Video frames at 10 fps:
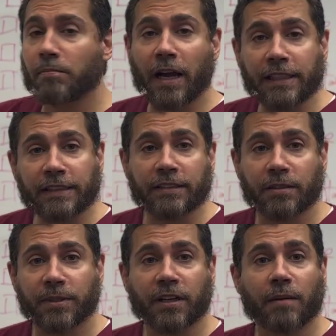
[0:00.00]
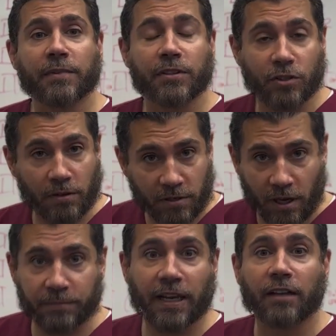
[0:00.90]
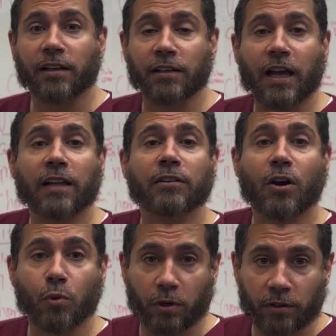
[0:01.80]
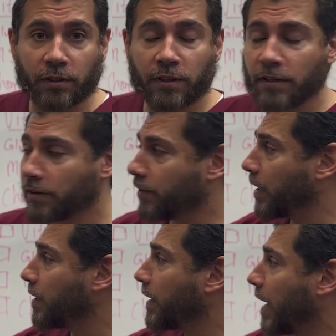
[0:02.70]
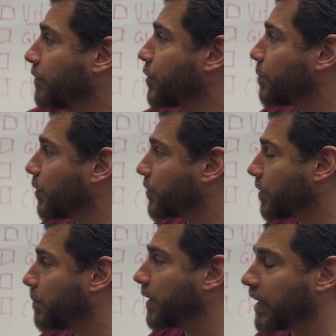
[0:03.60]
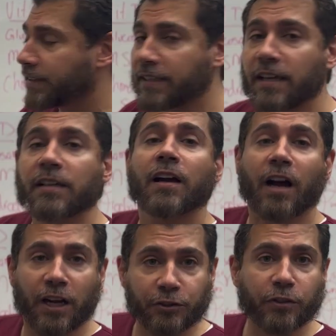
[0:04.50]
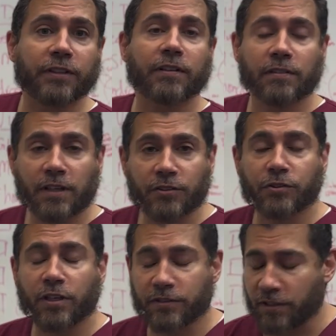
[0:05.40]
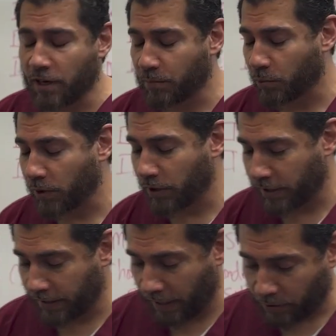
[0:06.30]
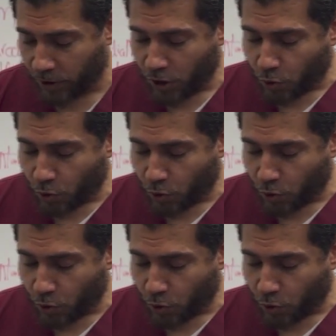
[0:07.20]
might need to come down a lot lower than an average person. But let's say 100 is the number we're looking at.